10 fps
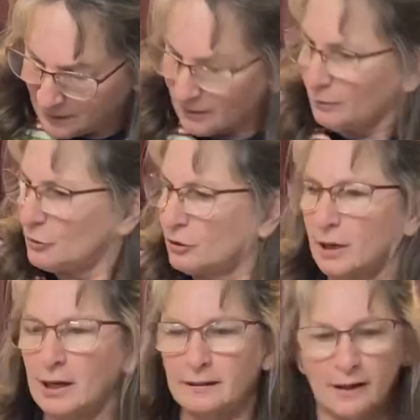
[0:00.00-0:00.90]
I wish I
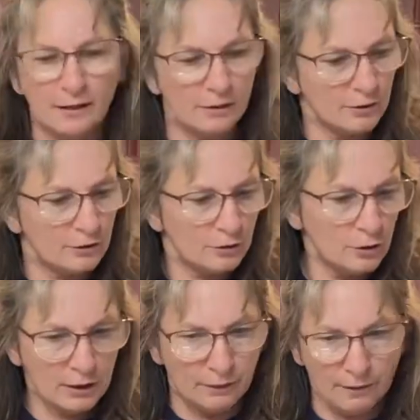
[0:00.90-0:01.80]
had that
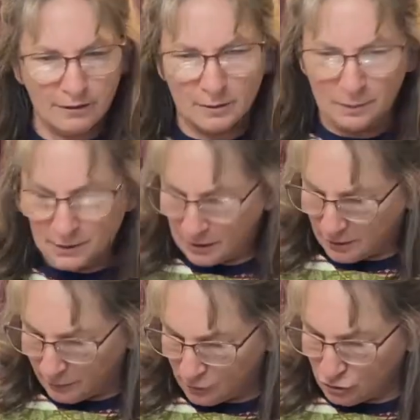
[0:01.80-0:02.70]
cookie recipe here.
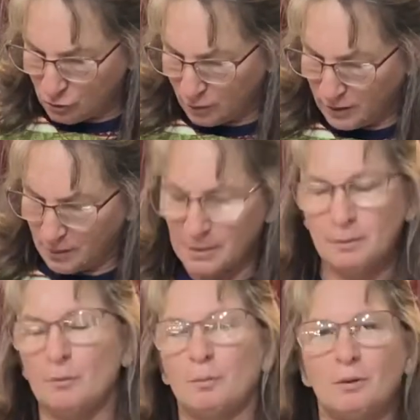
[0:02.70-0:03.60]
I would show you that. Maybe
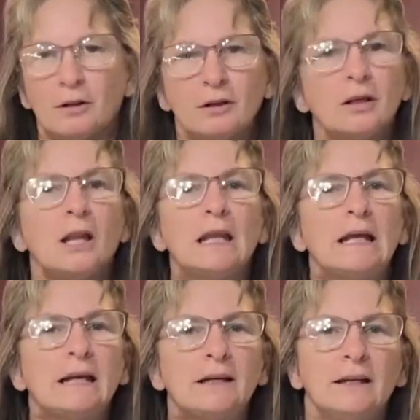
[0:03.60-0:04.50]
we'll put a little
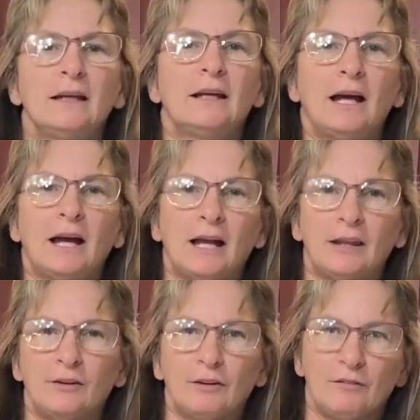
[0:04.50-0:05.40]
link on
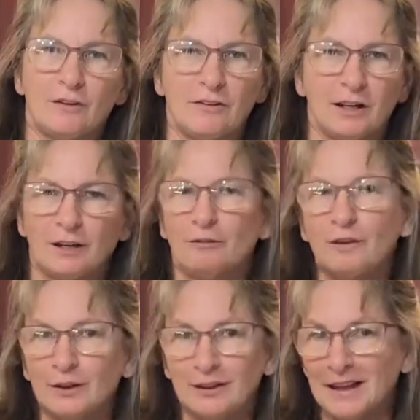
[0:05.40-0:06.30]
there if Isaiah can
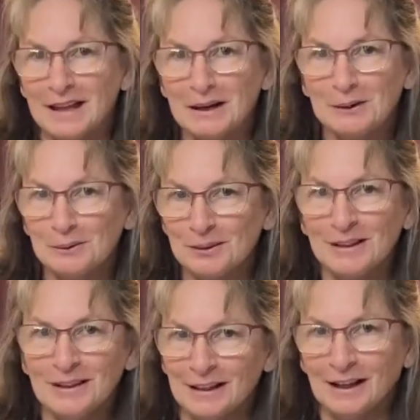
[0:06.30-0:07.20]
figure that out
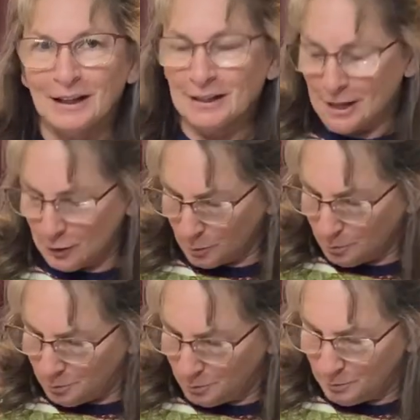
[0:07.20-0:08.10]
on how to
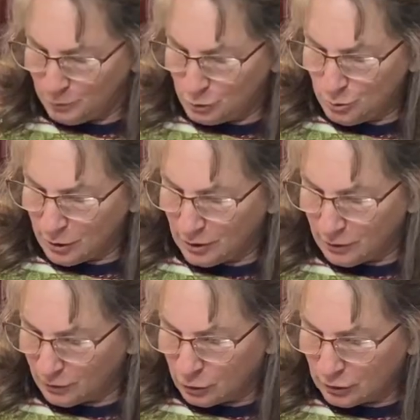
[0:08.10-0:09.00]
do the
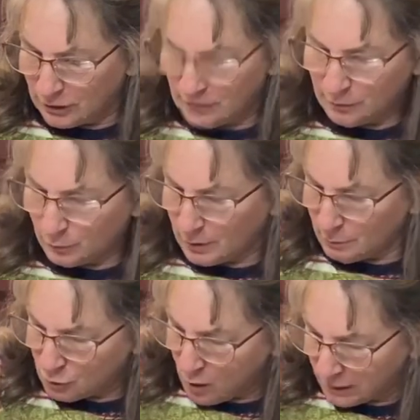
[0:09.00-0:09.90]
cookie, the one I'm
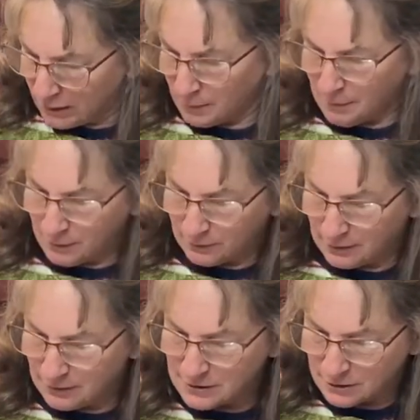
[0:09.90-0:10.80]
talking about that
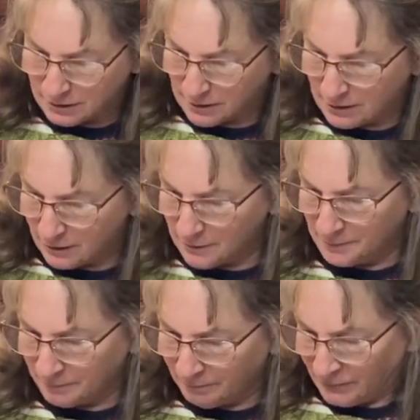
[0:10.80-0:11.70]
I saw on there.
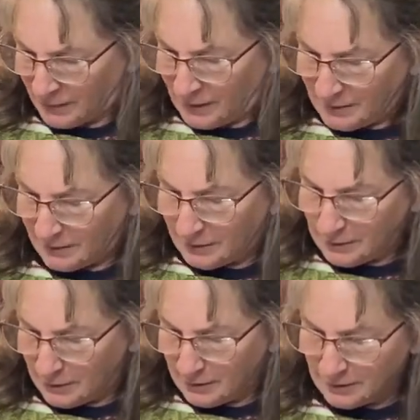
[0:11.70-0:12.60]

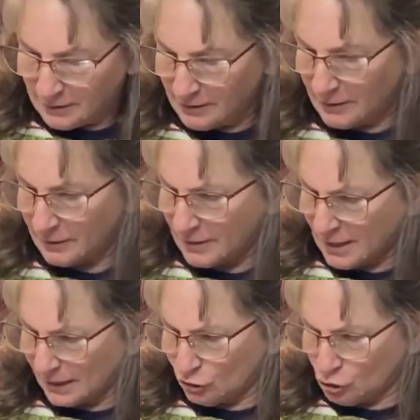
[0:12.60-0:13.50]
Like I said, it's kind
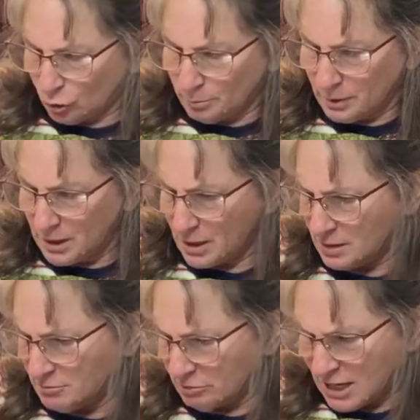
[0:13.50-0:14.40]
of like a
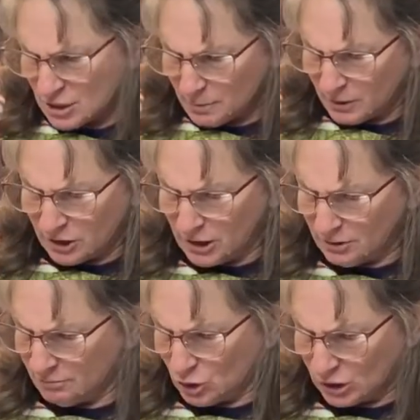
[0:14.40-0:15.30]
shortbread raspberry
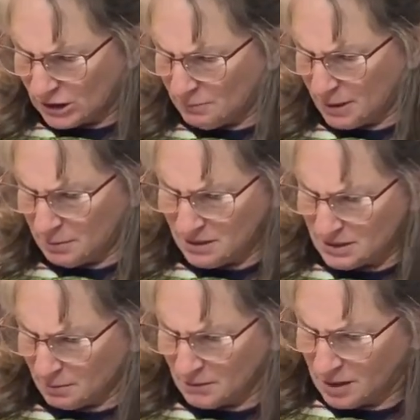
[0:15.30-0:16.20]
cookie, maybe
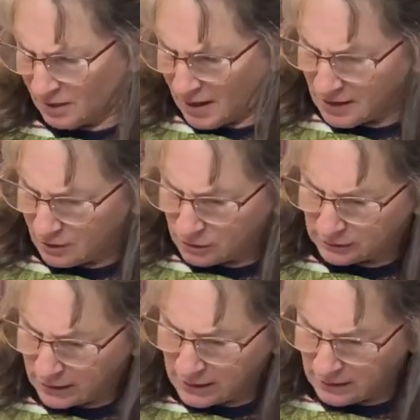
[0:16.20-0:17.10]
something like that it looked
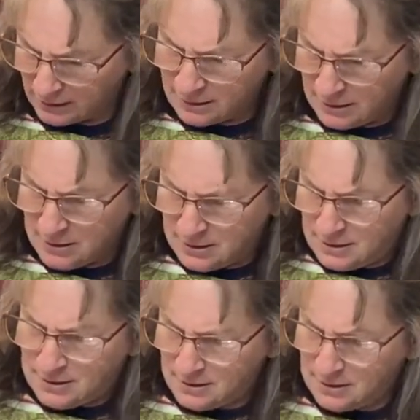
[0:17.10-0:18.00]
like,
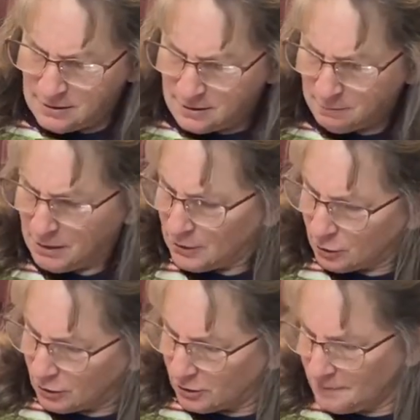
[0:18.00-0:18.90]
but it
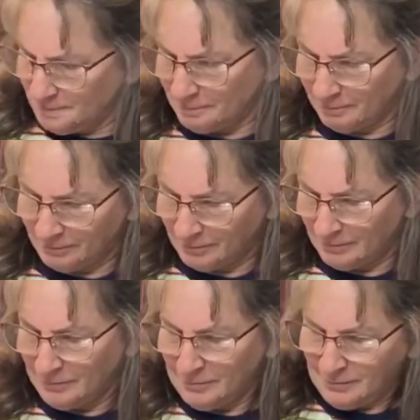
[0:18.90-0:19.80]
looked good.
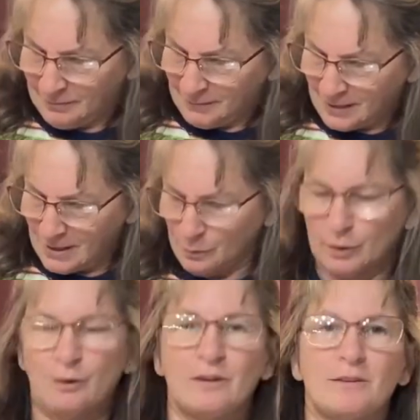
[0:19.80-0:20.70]
And we're
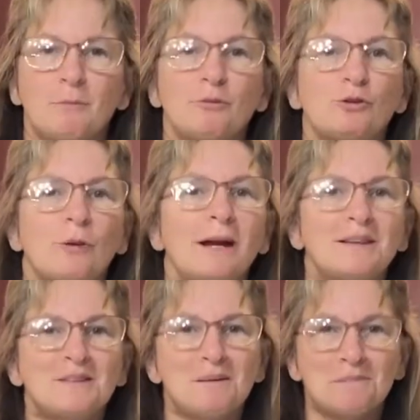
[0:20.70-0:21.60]
always up for trying
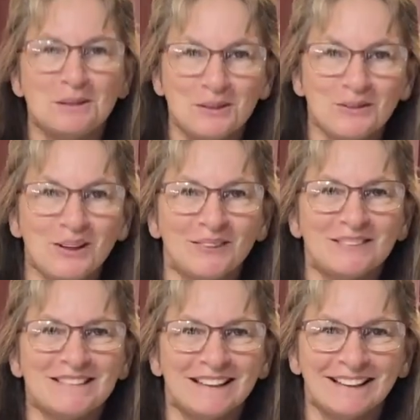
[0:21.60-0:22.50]
something new, aren't we,
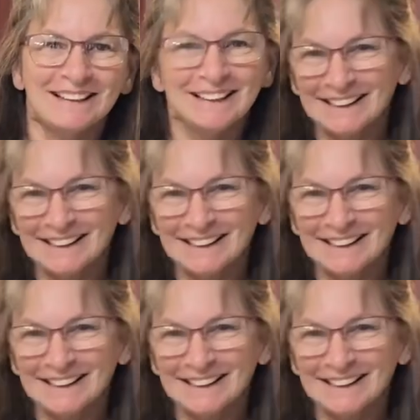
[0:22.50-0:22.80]
Zay?